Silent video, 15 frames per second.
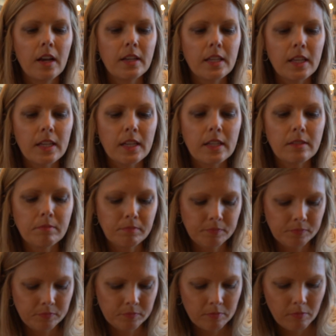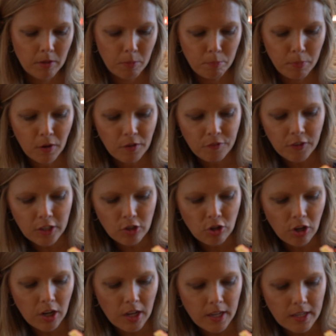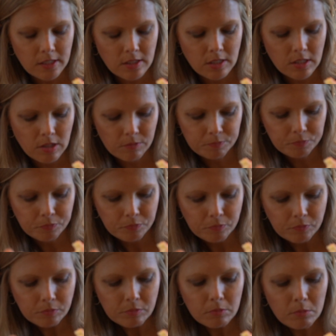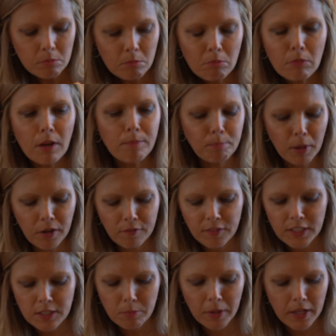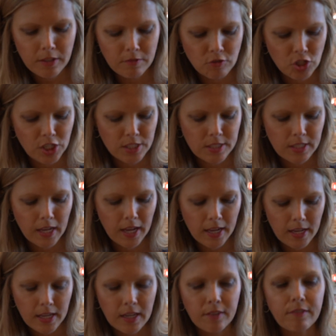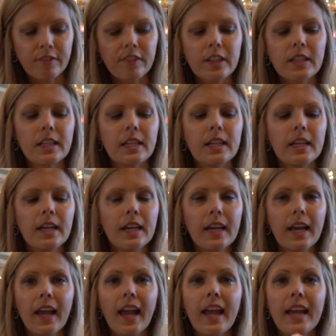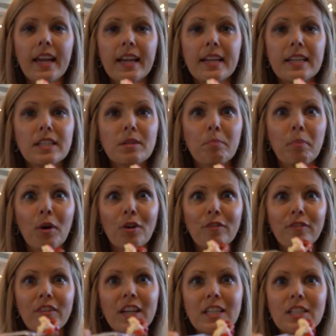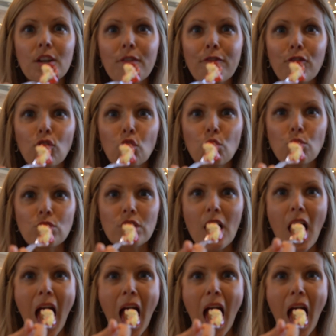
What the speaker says: Again, perfect crust, perfect amount of cheesecake filling, and perfect fruit.